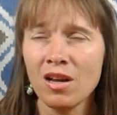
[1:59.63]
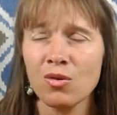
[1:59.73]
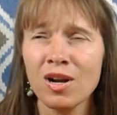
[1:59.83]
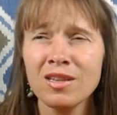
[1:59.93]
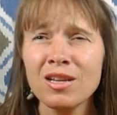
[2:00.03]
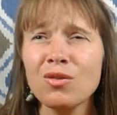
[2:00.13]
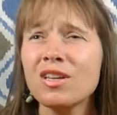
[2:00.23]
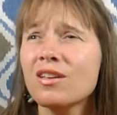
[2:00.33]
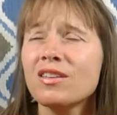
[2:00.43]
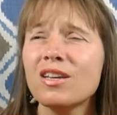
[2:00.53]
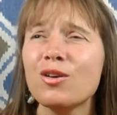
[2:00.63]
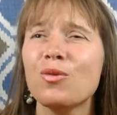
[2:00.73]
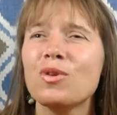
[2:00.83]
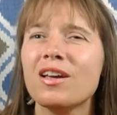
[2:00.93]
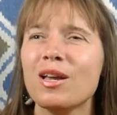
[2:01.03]
Right now,
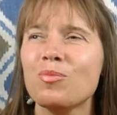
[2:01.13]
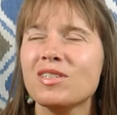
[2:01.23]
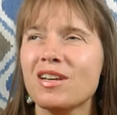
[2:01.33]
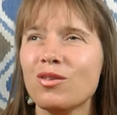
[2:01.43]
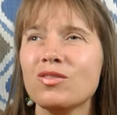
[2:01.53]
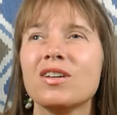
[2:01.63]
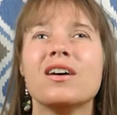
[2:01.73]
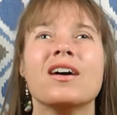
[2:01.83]
Diego will help us out